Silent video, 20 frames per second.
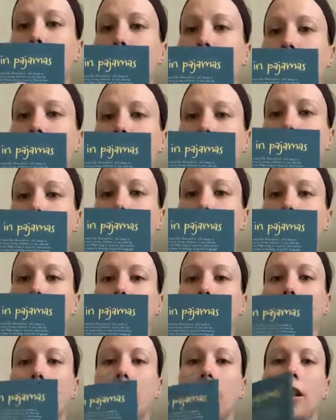the back
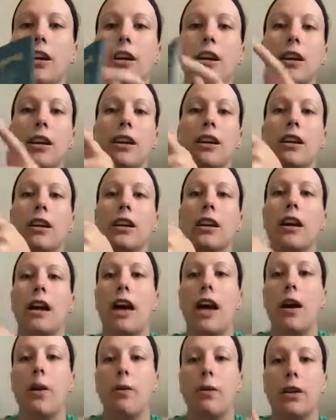cover. Very good.
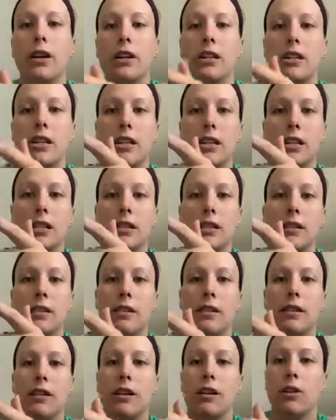And what is this?
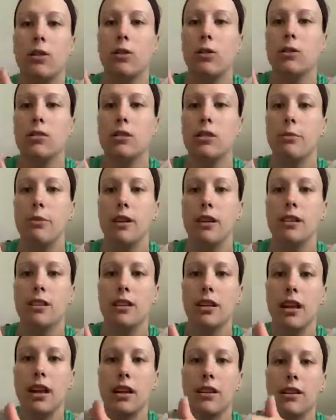It holds the book
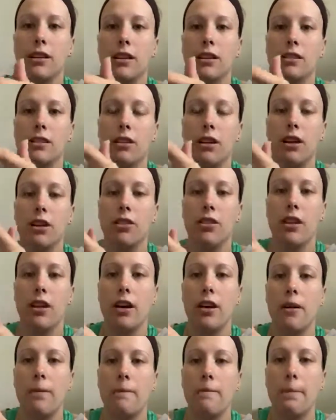together. It's called
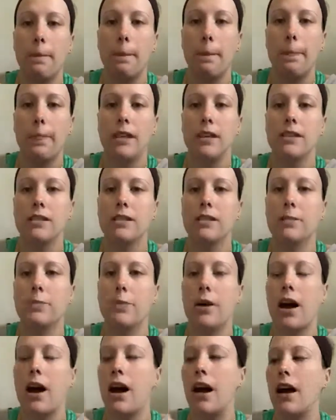the
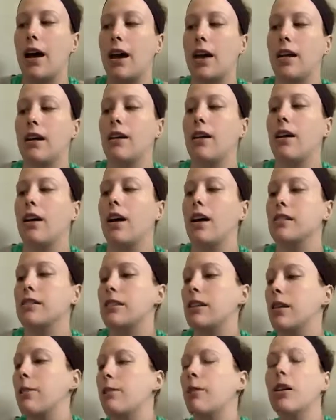spine.
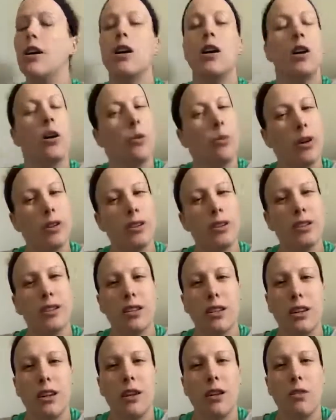Awesome. What
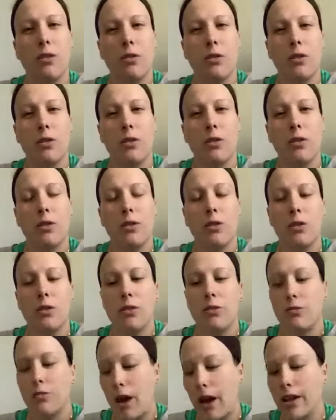does the
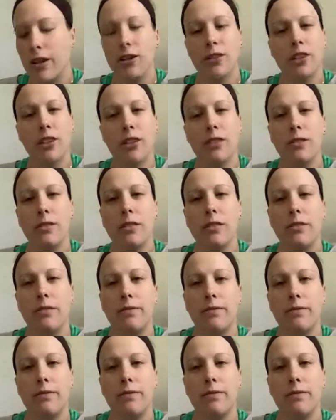writer do?